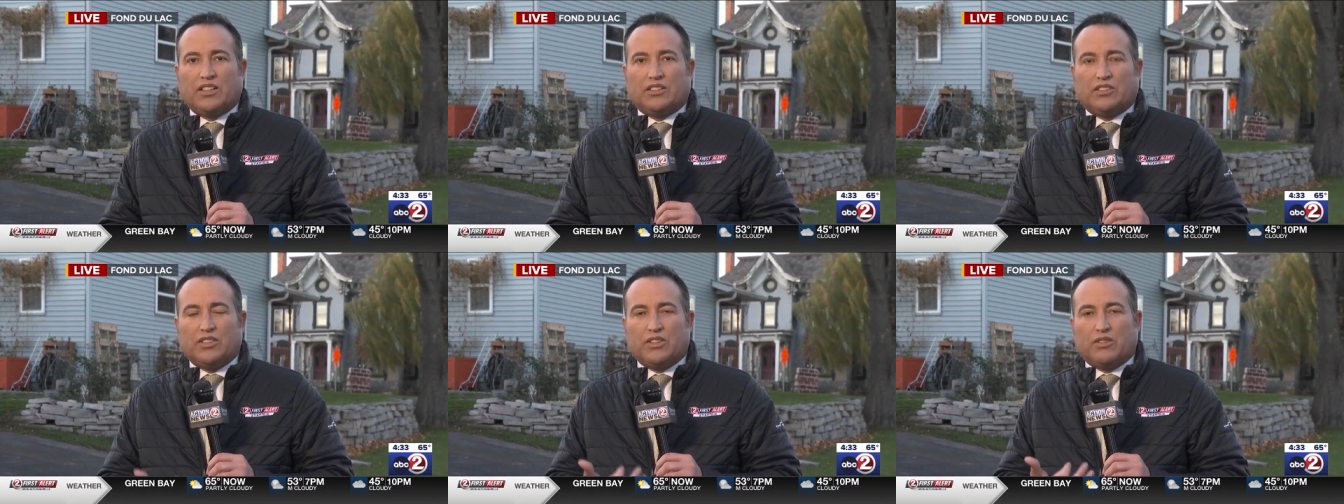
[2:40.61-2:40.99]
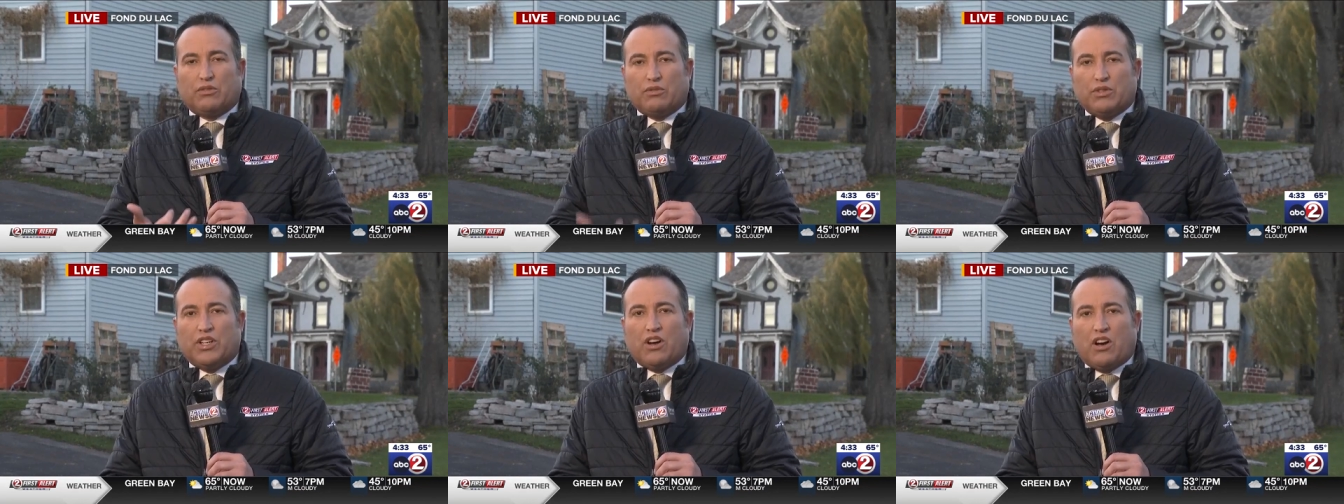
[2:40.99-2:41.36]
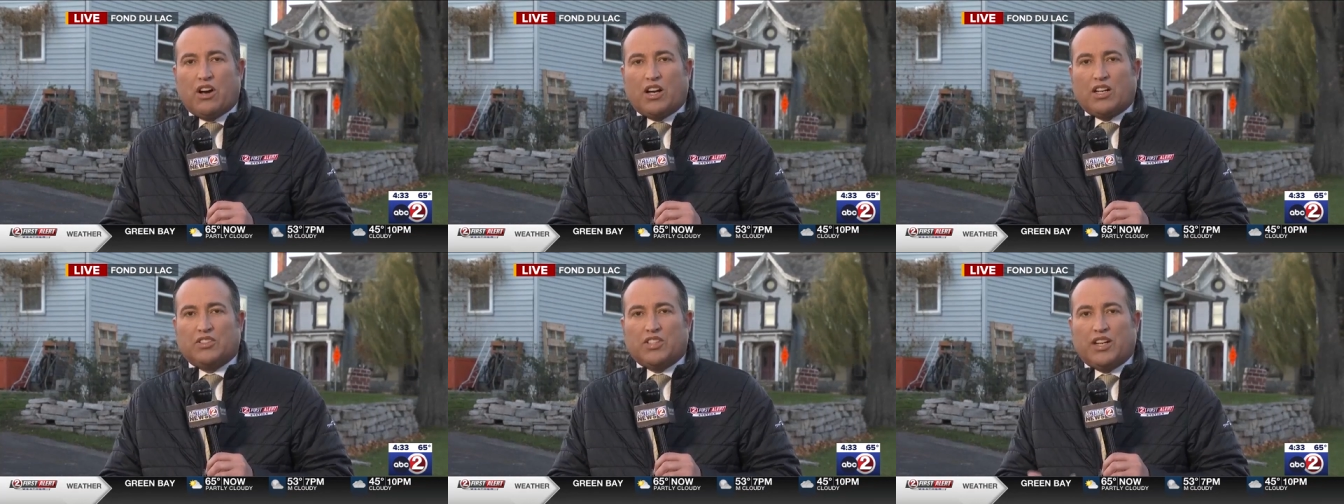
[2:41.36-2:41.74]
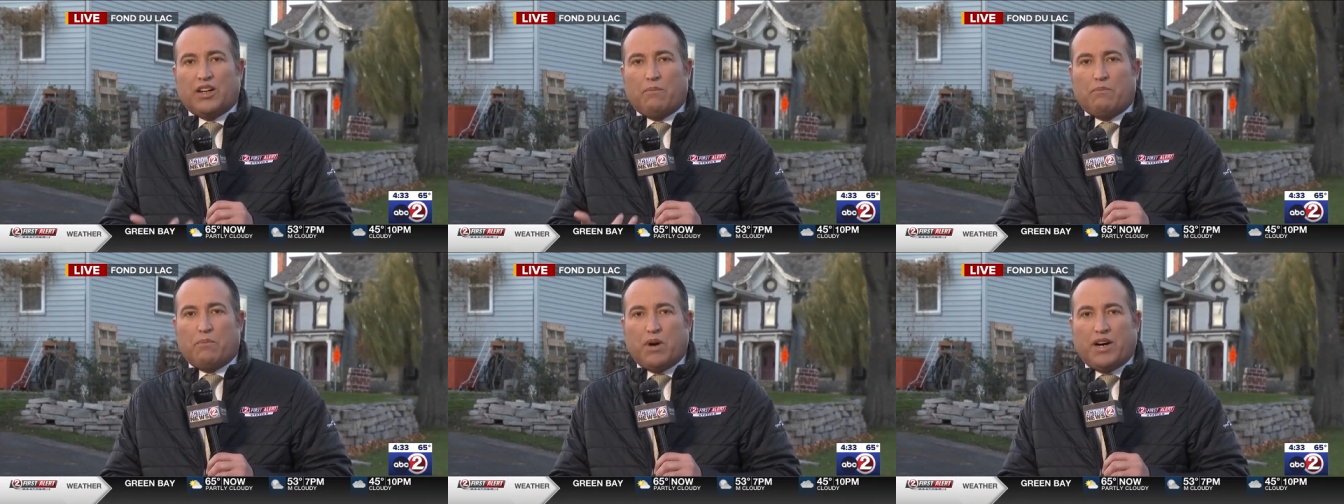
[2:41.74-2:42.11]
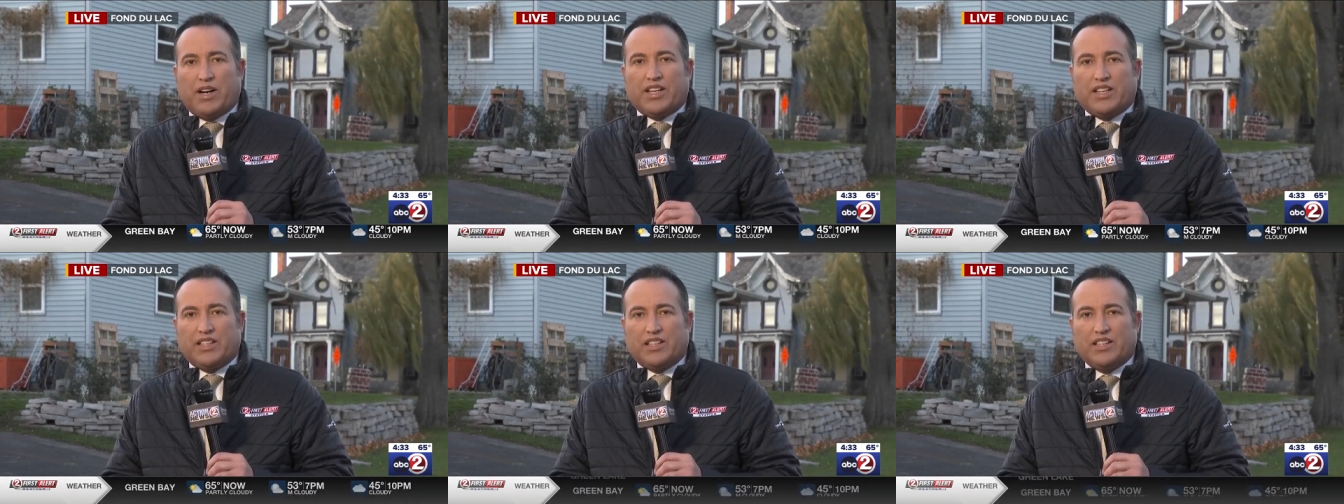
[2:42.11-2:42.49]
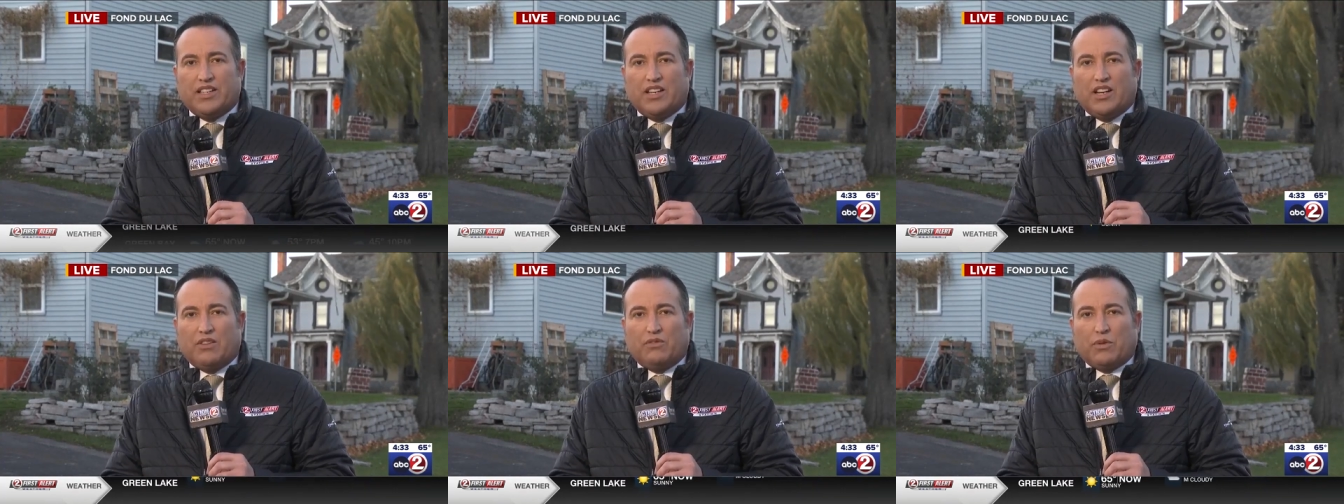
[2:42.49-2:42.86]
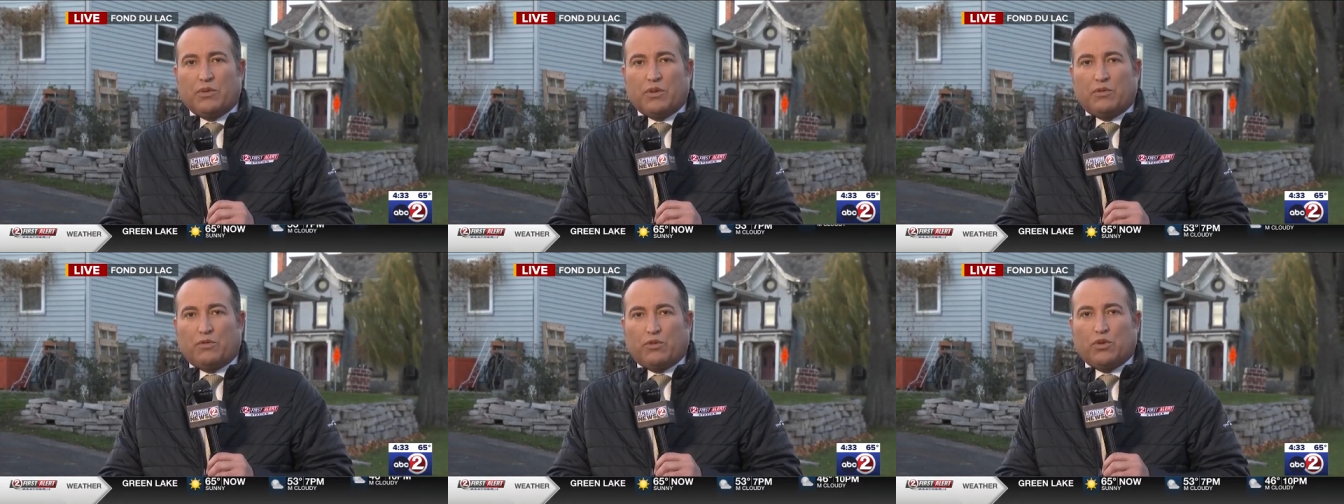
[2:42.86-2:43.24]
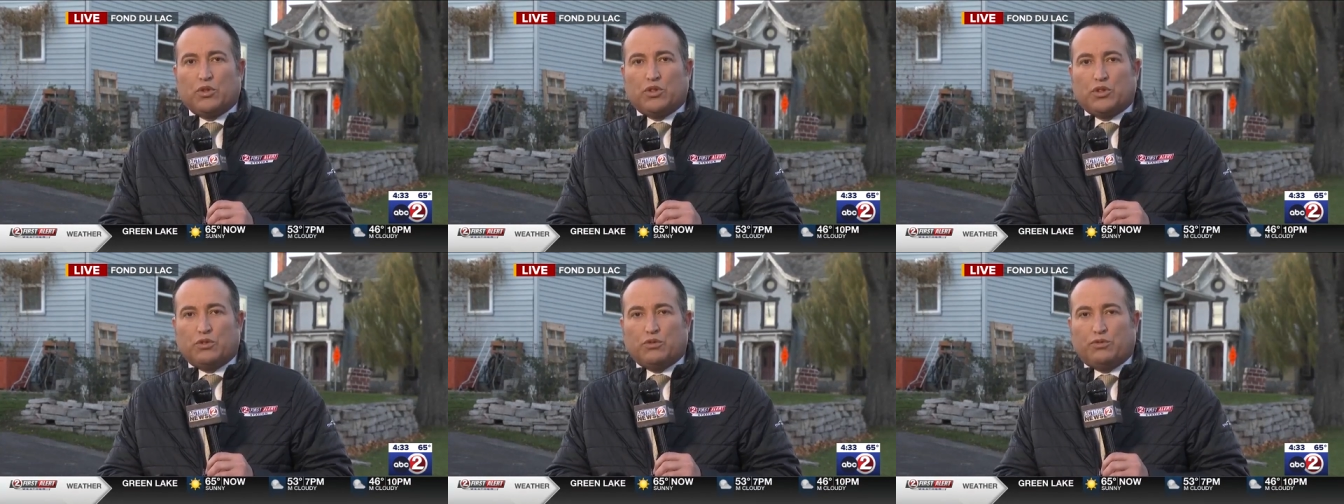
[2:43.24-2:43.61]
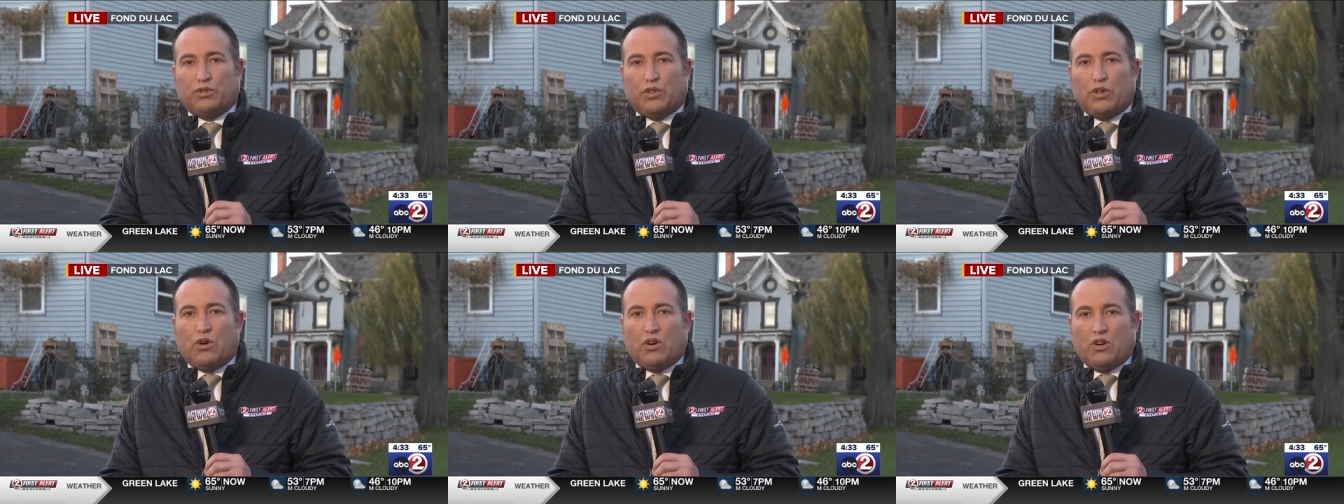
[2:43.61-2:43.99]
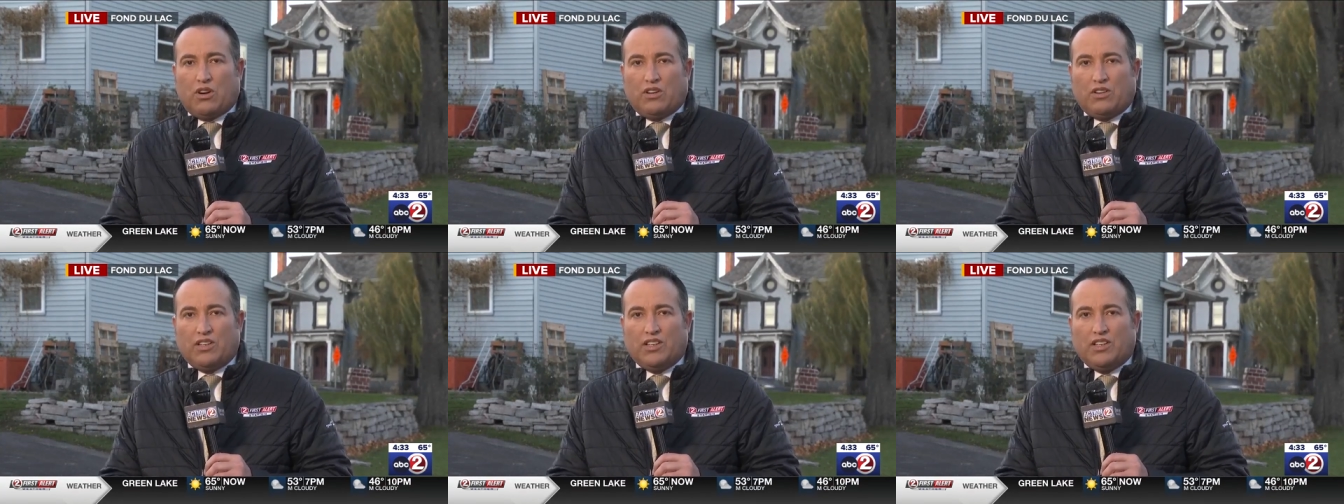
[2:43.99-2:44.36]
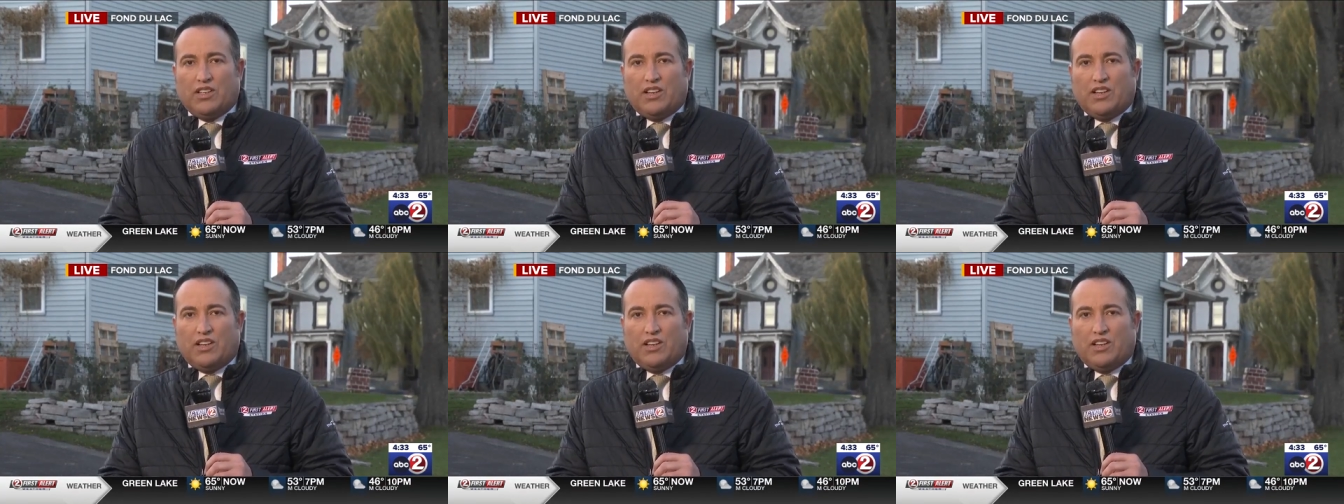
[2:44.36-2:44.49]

including three dogs and a bunny, from the first floor